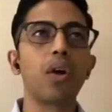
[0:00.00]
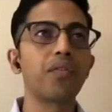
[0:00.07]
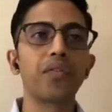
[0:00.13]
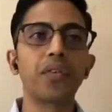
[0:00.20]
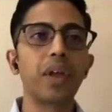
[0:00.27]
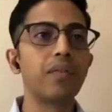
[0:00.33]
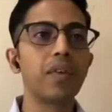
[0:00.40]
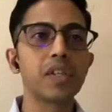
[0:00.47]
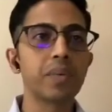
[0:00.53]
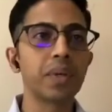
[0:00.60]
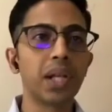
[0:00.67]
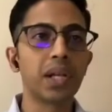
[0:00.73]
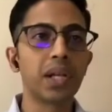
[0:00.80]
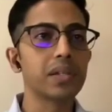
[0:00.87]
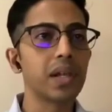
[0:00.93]
investment that
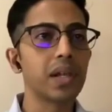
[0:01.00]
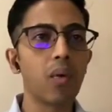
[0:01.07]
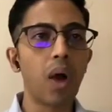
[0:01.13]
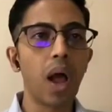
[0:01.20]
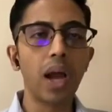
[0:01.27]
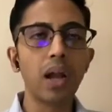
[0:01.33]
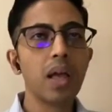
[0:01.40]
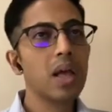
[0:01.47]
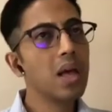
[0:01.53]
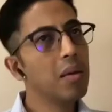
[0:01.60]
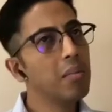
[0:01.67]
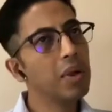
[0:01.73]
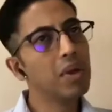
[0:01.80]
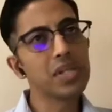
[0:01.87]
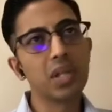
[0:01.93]
is required,
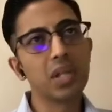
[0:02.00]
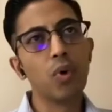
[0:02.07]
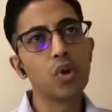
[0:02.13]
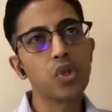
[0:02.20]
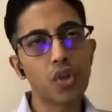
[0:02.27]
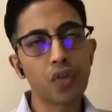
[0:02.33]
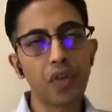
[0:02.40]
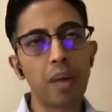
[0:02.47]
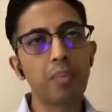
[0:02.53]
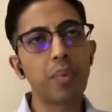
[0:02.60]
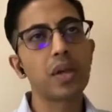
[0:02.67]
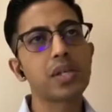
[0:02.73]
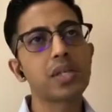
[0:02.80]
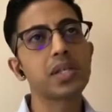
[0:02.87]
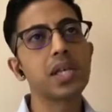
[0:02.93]
because most of our
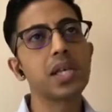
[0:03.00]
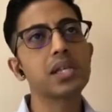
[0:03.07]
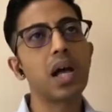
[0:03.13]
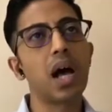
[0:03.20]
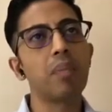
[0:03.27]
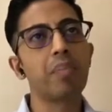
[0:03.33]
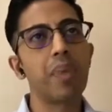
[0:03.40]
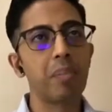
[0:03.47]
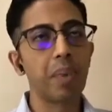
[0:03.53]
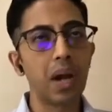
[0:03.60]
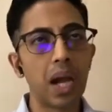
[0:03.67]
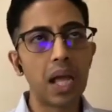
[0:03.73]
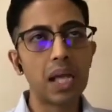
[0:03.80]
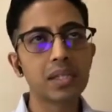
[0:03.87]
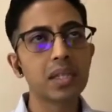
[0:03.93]
processes are
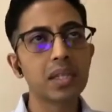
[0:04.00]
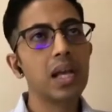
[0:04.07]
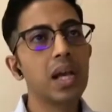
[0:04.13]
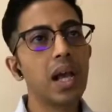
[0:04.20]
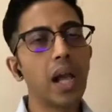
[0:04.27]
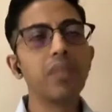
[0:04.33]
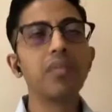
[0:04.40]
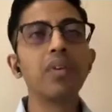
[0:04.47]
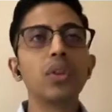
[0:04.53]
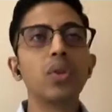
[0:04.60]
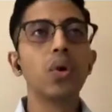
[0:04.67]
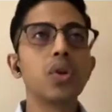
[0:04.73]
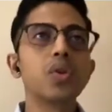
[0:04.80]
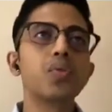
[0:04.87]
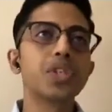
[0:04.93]
paperless and even those
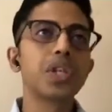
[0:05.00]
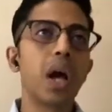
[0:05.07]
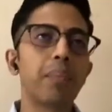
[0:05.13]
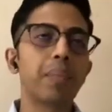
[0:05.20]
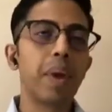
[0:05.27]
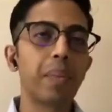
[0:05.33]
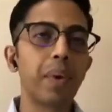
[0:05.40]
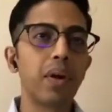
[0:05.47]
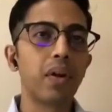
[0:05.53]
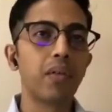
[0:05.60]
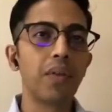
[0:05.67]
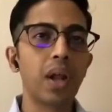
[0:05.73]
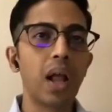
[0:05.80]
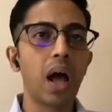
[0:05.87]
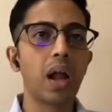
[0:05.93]
which are paper driven
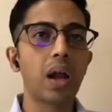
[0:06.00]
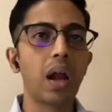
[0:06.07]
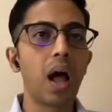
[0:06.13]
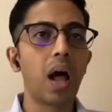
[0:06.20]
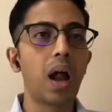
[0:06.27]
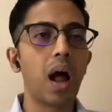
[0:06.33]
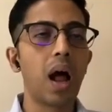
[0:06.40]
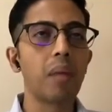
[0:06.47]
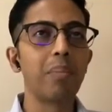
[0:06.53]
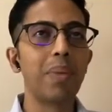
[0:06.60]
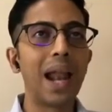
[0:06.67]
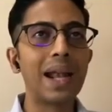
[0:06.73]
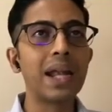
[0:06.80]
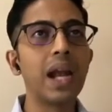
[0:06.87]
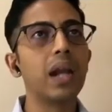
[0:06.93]
are
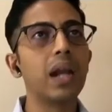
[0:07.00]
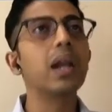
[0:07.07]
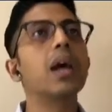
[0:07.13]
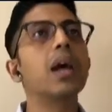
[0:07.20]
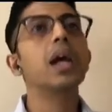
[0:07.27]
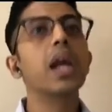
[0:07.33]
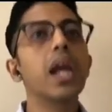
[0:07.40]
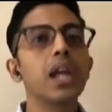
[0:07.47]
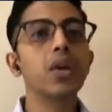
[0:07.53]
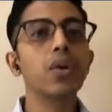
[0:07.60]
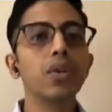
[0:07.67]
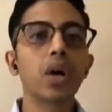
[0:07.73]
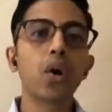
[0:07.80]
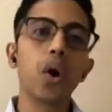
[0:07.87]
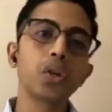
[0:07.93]
blended into the
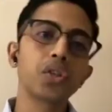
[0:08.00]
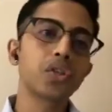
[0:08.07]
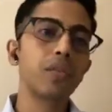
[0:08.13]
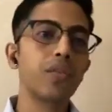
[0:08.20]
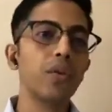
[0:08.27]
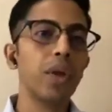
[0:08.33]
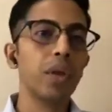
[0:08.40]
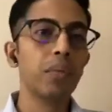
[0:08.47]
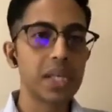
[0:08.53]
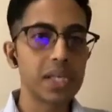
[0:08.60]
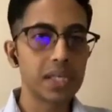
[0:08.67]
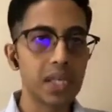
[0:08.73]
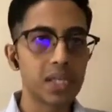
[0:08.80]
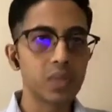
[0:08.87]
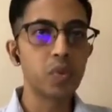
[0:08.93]
cost of doing business,
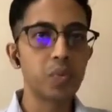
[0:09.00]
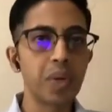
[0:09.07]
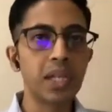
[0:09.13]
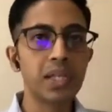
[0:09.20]
which means